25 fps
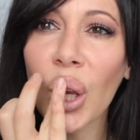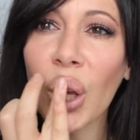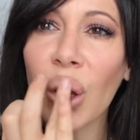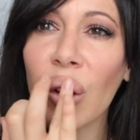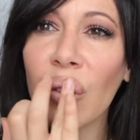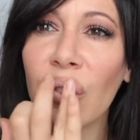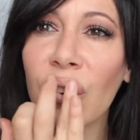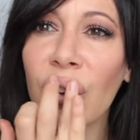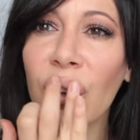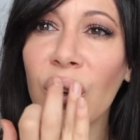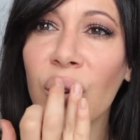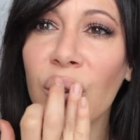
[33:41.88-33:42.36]

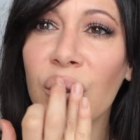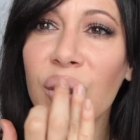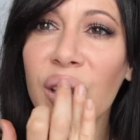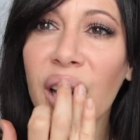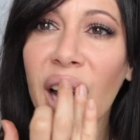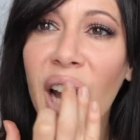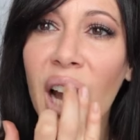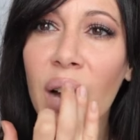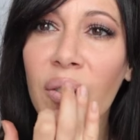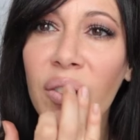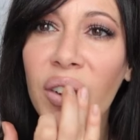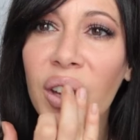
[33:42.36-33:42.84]
if you
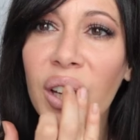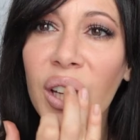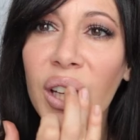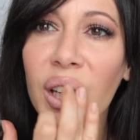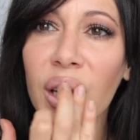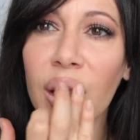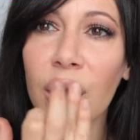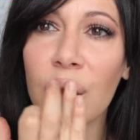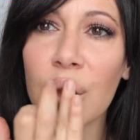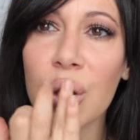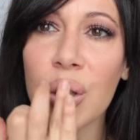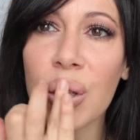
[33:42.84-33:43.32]
tap it
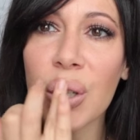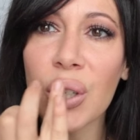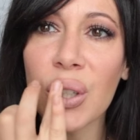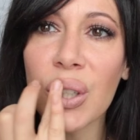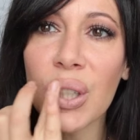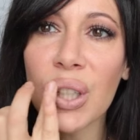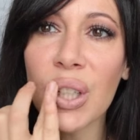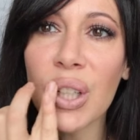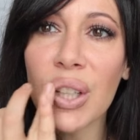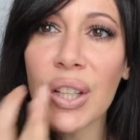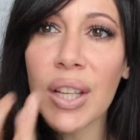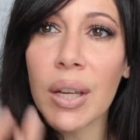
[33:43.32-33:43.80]
into
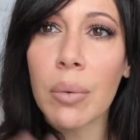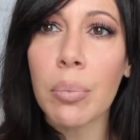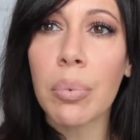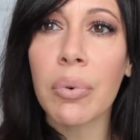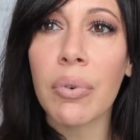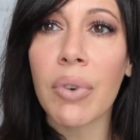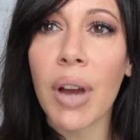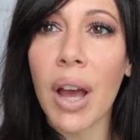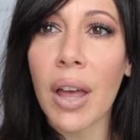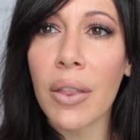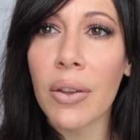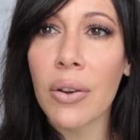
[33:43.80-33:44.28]
the lip
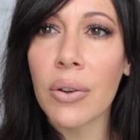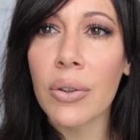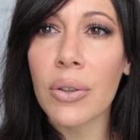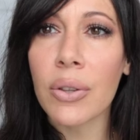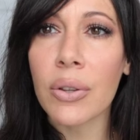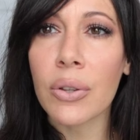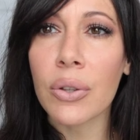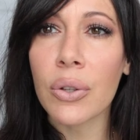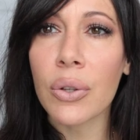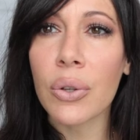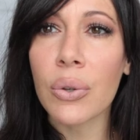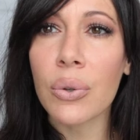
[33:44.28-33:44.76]
rather
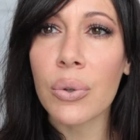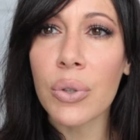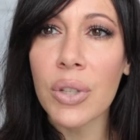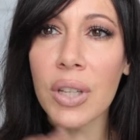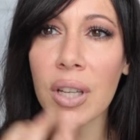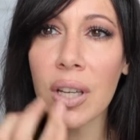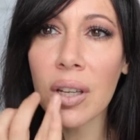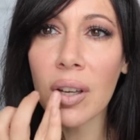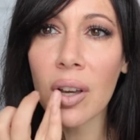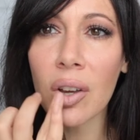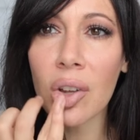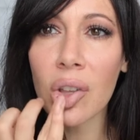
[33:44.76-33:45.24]
than
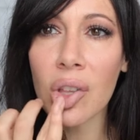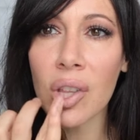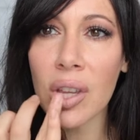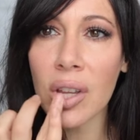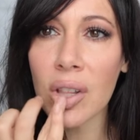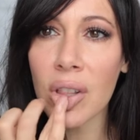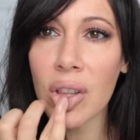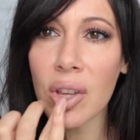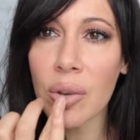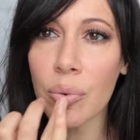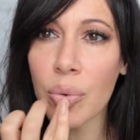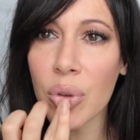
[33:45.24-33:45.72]
using
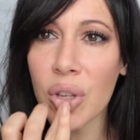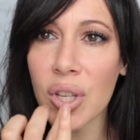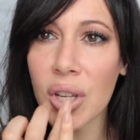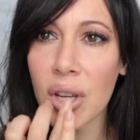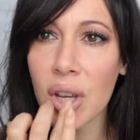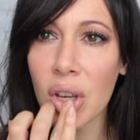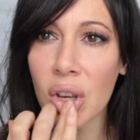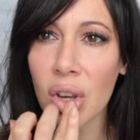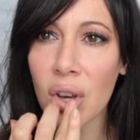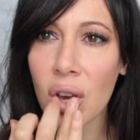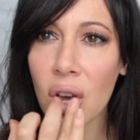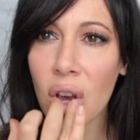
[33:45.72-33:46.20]
the
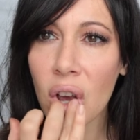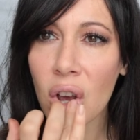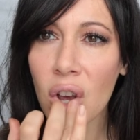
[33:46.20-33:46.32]
lipstick,